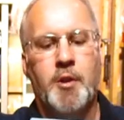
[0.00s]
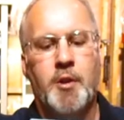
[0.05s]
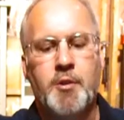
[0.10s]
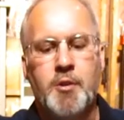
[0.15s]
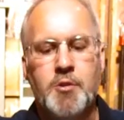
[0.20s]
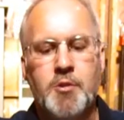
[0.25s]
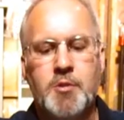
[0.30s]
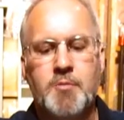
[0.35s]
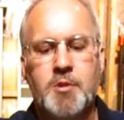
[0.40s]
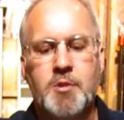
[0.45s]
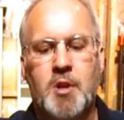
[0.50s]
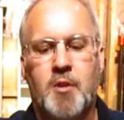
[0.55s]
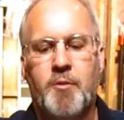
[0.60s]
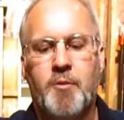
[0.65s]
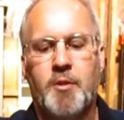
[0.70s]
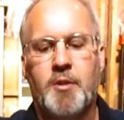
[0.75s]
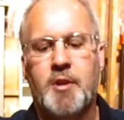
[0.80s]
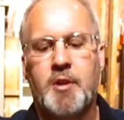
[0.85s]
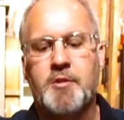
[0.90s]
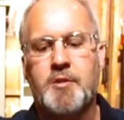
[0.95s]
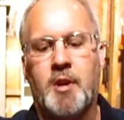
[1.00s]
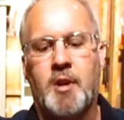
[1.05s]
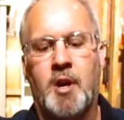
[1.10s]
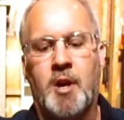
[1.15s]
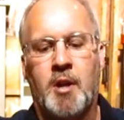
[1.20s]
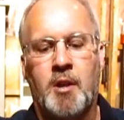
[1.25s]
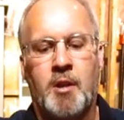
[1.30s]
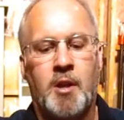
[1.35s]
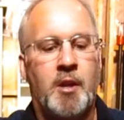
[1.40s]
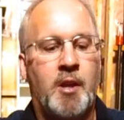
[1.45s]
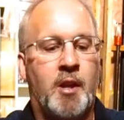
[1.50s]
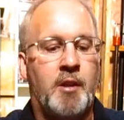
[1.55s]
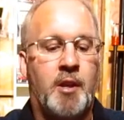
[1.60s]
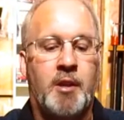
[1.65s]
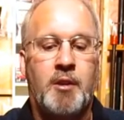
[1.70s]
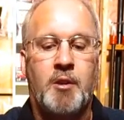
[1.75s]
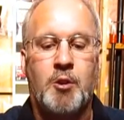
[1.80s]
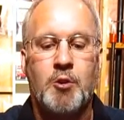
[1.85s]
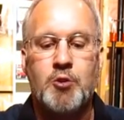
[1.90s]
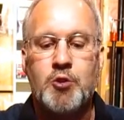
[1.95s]
to do some stuff with this
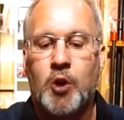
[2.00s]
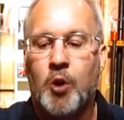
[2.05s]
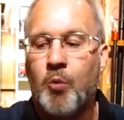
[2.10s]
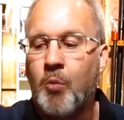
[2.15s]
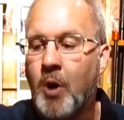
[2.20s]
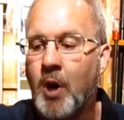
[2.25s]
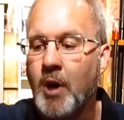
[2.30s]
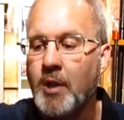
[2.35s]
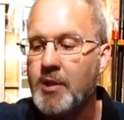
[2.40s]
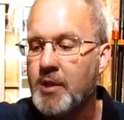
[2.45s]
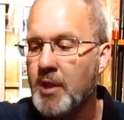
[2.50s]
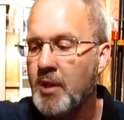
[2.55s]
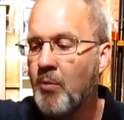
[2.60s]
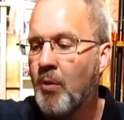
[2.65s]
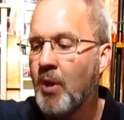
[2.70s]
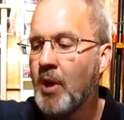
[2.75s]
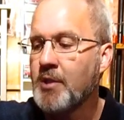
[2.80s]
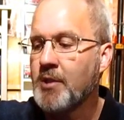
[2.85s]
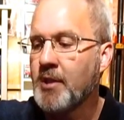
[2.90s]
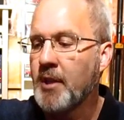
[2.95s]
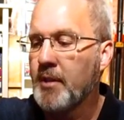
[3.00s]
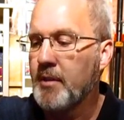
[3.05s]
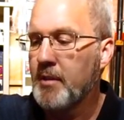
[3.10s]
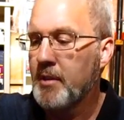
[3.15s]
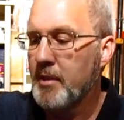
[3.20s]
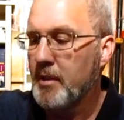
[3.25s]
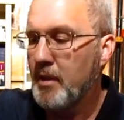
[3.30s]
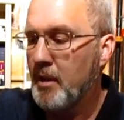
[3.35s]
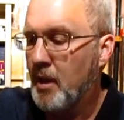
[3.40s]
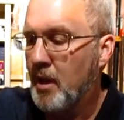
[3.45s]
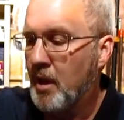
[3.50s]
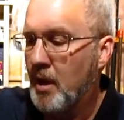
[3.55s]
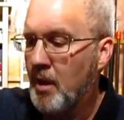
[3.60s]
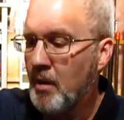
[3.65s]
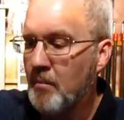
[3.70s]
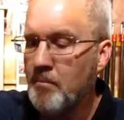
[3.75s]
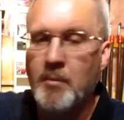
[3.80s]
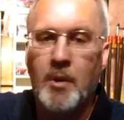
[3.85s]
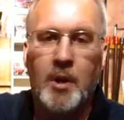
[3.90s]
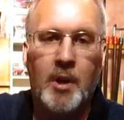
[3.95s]
like Little Joe wants. He wants it,
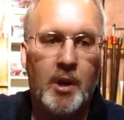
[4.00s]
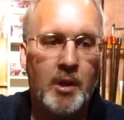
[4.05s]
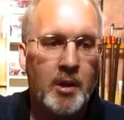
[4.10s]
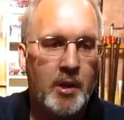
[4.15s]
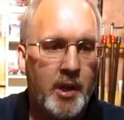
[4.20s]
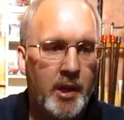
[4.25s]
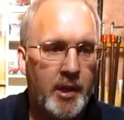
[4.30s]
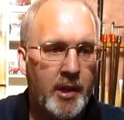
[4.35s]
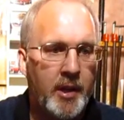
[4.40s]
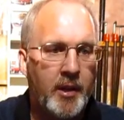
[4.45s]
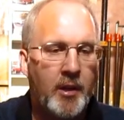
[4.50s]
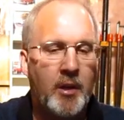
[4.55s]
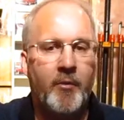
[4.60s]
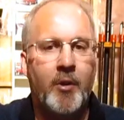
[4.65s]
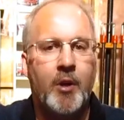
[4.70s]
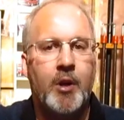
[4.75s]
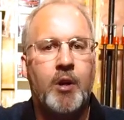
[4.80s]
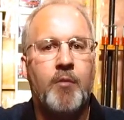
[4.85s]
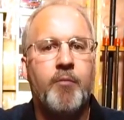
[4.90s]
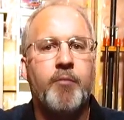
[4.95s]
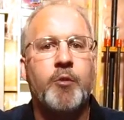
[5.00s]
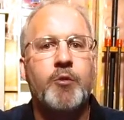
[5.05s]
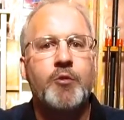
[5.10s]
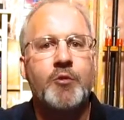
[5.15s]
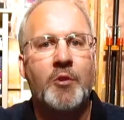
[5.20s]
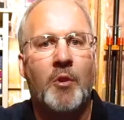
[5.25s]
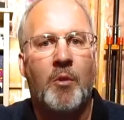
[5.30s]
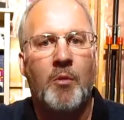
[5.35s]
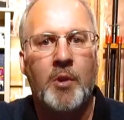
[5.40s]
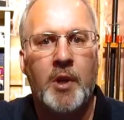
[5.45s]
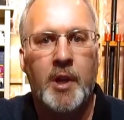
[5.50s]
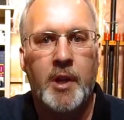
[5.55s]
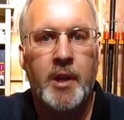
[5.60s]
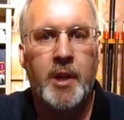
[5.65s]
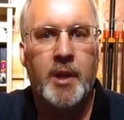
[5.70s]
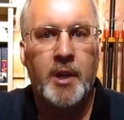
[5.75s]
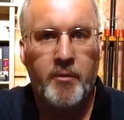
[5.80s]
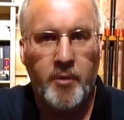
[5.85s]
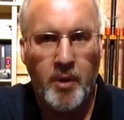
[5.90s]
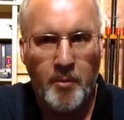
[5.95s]
get it out of our comfort zone, get
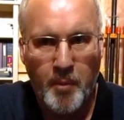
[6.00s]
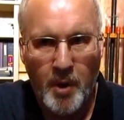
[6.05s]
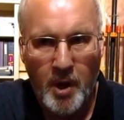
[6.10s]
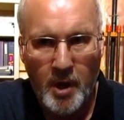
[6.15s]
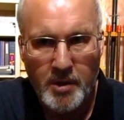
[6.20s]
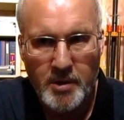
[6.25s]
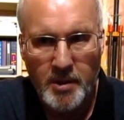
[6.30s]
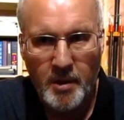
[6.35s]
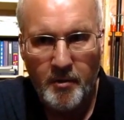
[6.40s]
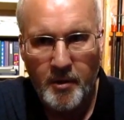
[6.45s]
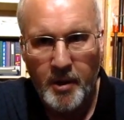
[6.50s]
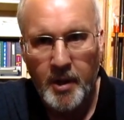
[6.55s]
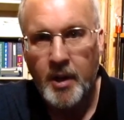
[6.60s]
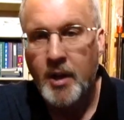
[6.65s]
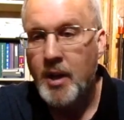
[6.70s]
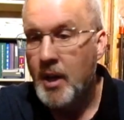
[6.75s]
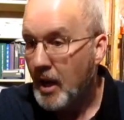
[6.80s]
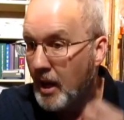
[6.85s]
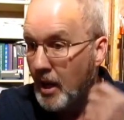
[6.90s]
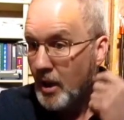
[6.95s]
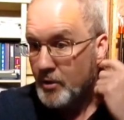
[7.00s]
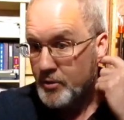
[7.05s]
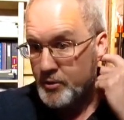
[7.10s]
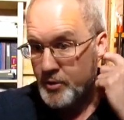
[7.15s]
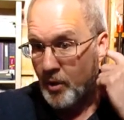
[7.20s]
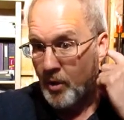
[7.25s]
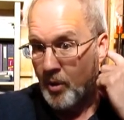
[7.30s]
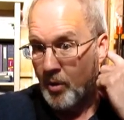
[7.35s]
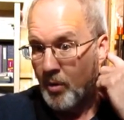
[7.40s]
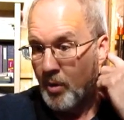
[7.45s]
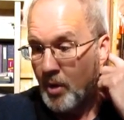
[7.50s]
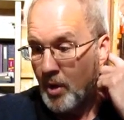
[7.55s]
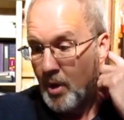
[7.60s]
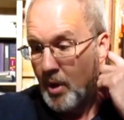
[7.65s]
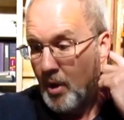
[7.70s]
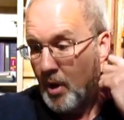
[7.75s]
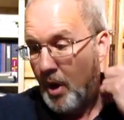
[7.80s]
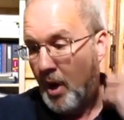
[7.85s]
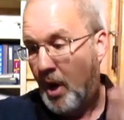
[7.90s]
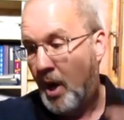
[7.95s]
it out of our box area. So
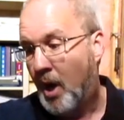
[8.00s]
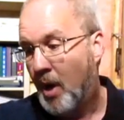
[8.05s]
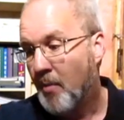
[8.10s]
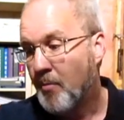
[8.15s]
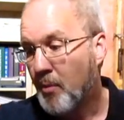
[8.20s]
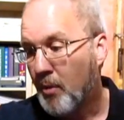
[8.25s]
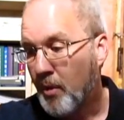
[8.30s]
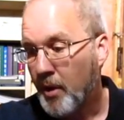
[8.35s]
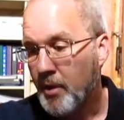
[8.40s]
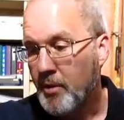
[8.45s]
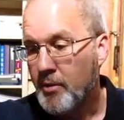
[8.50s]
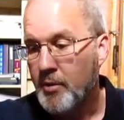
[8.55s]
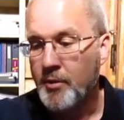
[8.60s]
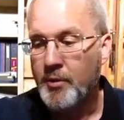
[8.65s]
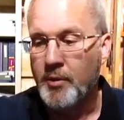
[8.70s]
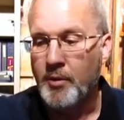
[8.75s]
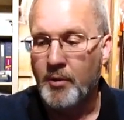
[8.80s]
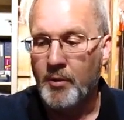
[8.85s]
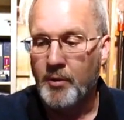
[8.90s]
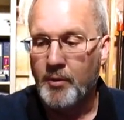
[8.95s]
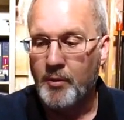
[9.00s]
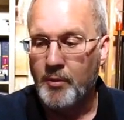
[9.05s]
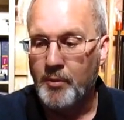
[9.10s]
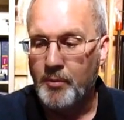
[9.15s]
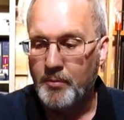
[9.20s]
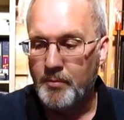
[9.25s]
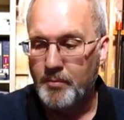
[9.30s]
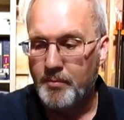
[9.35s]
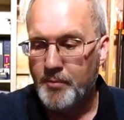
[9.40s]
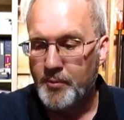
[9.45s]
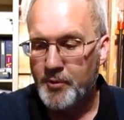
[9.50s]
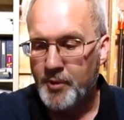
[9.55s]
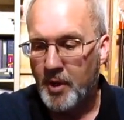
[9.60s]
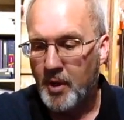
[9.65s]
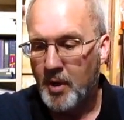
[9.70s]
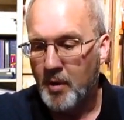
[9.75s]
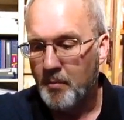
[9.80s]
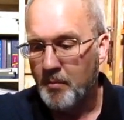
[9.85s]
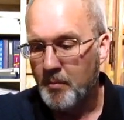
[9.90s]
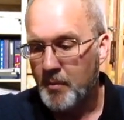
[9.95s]
I'm going to do
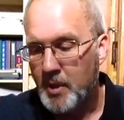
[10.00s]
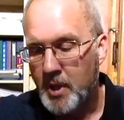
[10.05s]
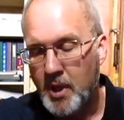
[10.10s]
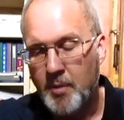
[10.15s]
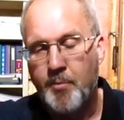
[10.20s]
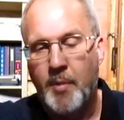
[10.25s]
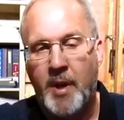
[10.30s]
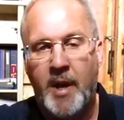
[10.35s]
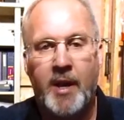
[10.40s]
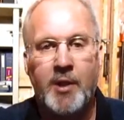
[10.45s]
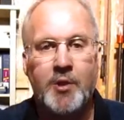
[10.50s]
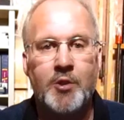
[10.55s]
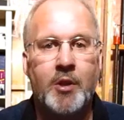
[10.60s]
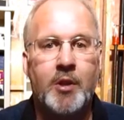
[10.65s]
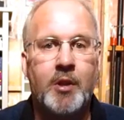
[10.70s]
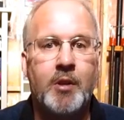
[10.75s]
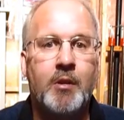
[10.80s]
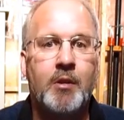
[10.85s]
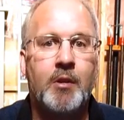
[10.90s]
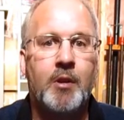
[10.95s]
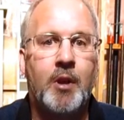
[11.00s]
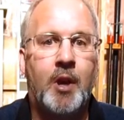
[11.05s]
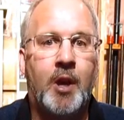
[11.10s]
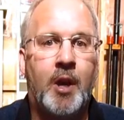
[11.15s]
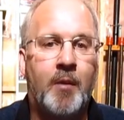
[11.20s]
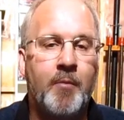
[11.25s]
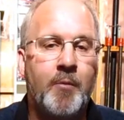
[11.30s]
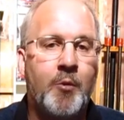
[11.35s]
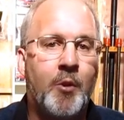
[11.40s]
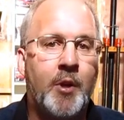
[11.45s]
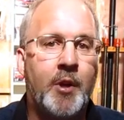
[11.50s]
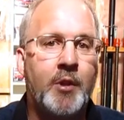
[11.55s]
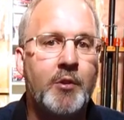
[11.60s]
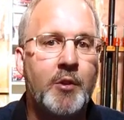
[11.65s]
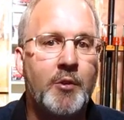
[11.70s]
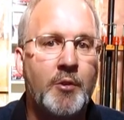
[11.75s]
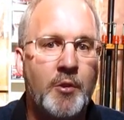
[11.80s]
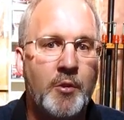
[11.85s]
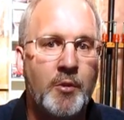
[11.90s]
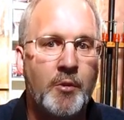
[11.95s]
some kit bashing, I'm going
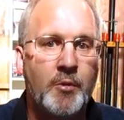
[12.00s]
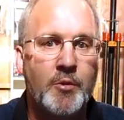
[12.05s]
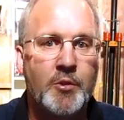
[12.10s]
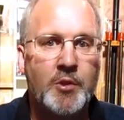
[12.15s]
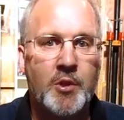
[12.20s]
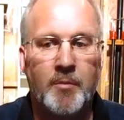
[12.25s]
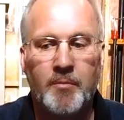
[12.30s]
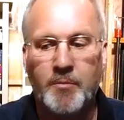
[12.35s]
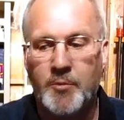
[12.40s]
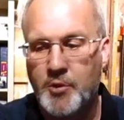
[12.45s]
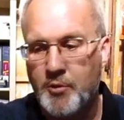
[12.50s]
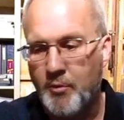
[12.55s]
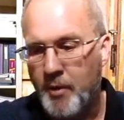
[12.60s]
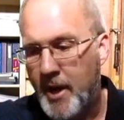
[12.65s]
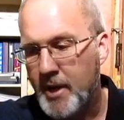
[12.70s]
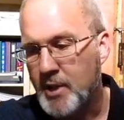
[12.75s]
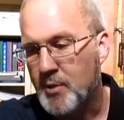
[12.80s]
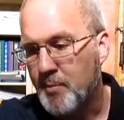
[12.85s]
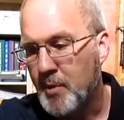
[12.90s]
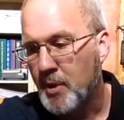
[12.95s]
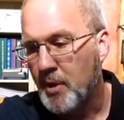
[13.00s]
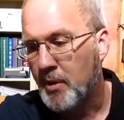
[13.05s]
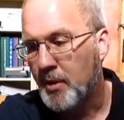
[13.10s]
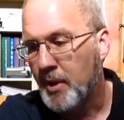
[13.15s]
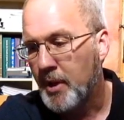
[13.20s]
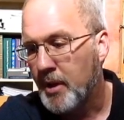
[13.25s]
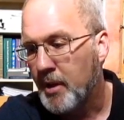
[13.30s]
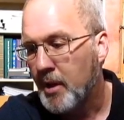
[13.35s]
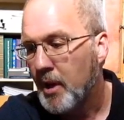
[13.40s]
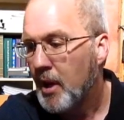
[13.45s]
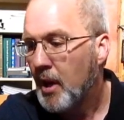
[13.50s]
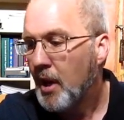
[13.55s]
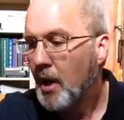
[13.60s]
to do some scratch building,